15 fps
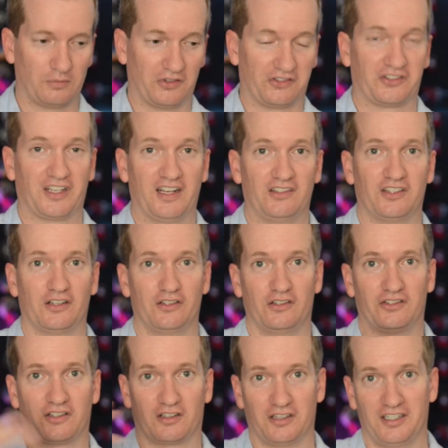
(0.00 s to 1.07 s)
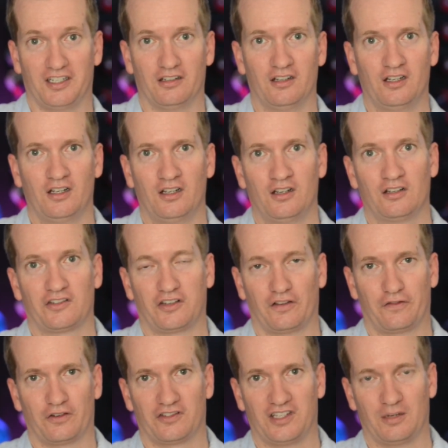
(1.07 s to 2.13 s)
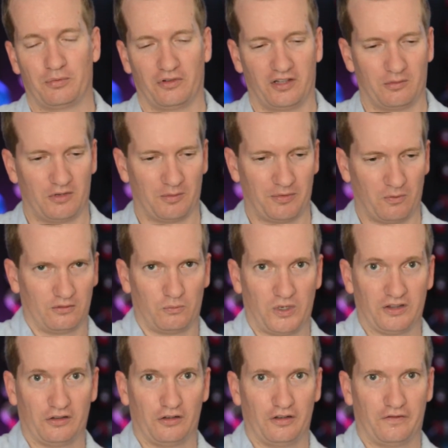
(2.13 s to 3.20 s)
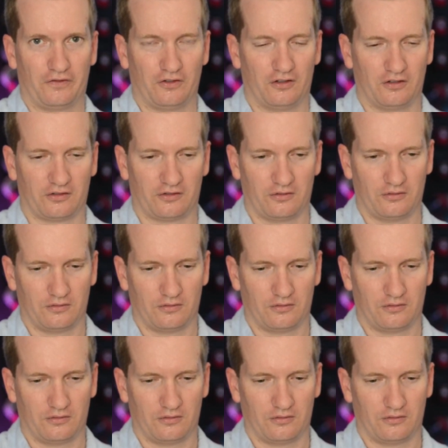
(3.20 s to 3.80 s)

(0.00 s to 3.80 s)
of stains are used to clean. So for example, there might be one load for